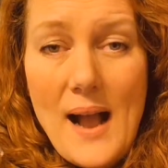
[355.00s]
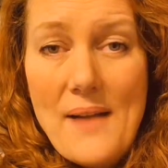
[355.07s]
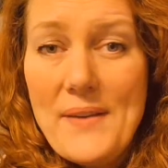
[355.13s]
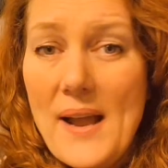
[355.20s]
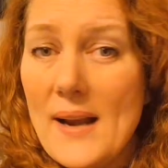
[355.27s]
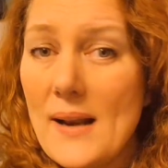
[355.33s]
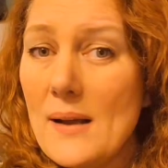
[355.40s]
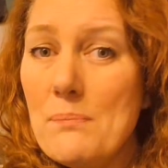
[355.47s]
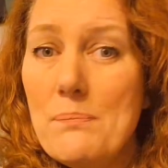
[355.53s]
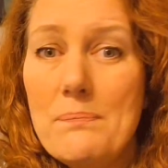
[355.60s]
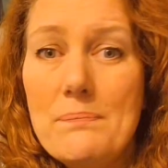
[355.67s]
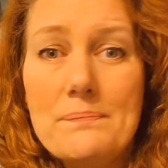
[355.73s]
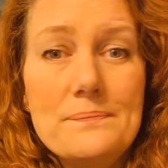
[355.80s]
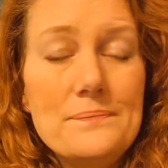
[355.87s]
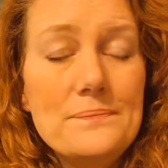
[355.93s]
I've got to
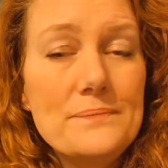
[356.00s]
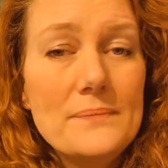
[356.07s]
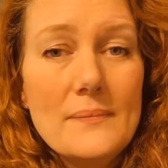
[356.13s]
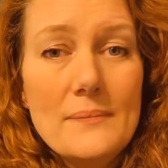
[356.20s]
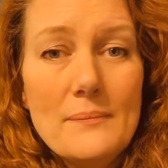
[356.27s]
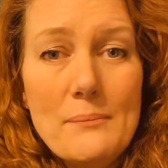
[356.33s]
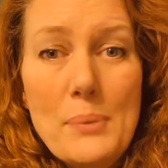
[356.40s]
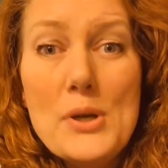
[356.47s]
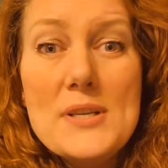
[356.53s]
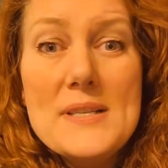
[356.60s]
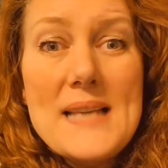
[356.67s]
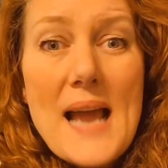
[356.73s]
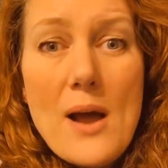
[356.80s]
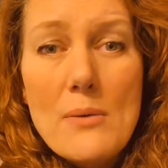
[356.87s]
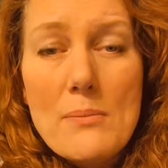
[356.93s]
put
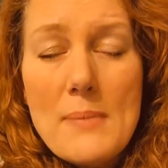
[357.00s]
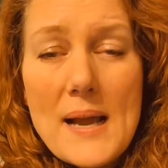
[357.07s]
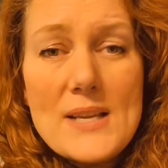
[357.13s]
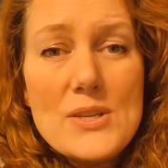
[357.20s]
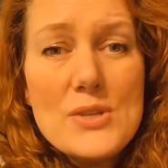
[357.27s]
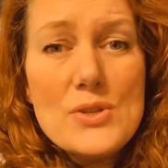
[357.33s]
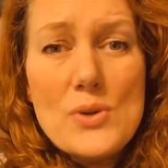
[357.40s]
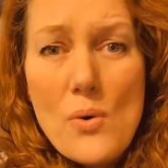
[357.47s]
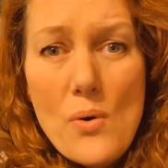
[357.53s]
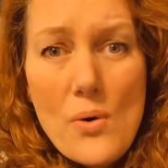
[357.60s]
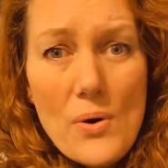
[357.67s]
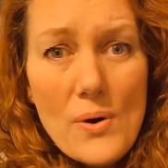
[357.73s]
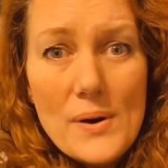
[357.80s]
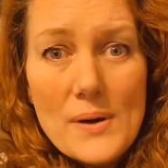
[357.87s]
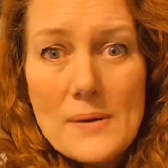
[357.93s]
down my
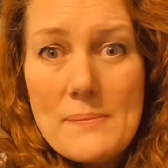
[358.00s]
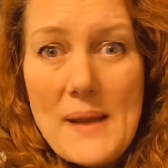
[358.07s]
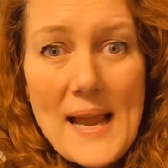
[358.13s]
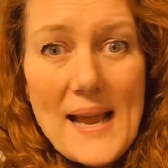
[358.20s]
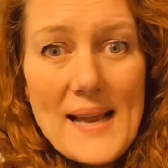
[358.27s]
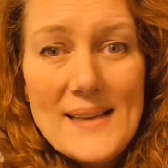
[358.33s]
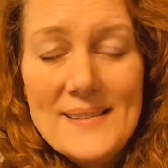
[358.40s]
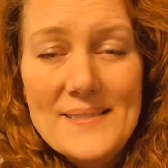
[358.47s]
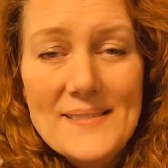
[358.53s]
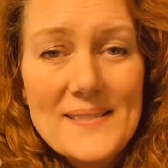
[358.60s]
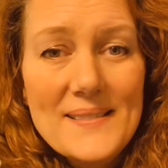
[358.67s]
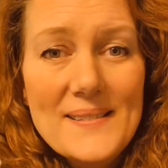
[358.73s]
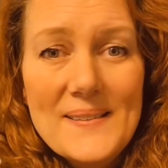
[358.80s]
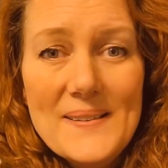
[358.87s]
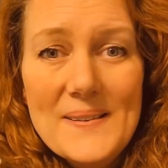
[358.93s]
sword, man.
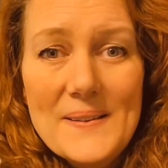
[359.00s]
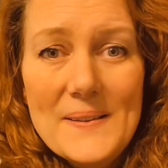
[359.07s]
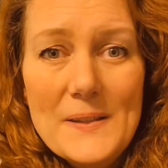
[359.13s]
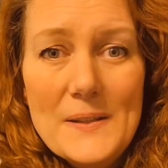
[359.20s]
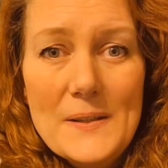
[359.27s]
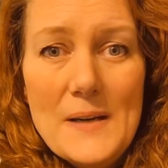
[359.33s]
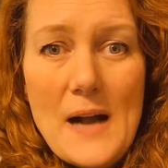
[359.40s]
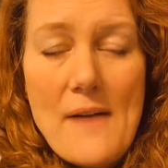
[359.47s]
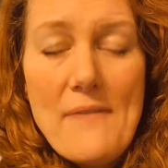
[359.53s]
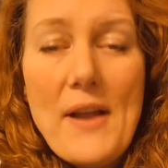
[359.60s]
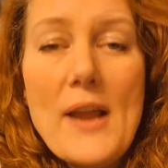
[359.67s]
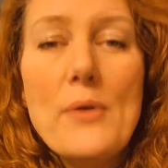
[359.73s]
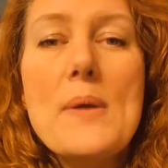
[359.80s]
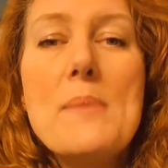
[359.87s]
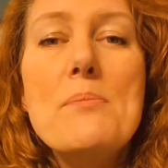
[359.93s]
I've
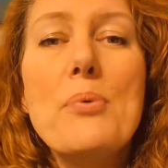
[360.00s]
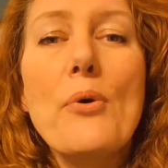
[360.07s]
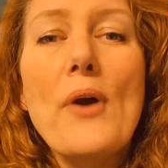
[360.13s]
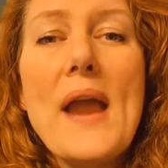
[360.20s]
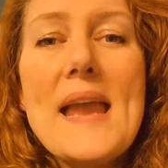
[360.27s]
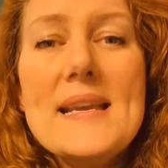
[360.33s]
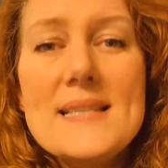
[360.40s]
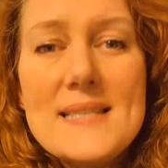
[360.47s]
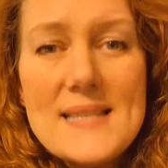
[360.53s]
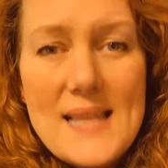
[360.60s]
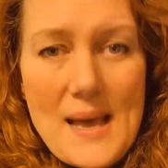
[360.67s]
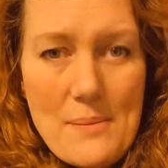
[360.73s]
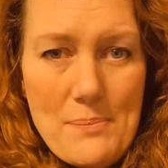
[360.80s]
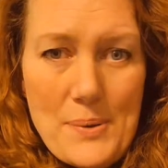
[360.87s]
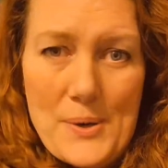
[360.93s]
got to embrace
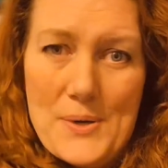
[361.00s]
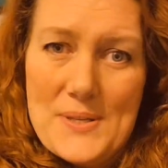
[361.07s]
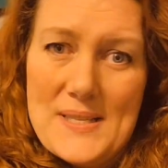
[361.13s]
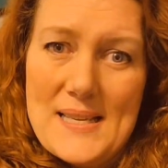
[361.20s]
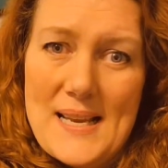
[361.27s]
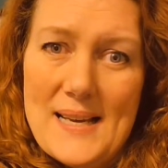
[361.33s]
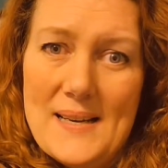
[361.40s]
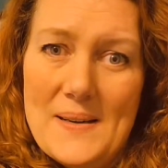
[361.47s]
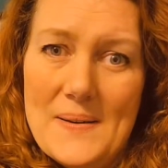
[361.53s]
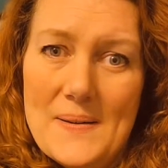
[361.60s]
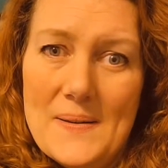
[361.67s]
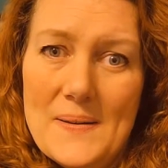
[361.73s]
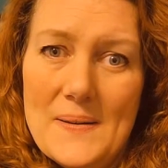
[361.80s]
that person.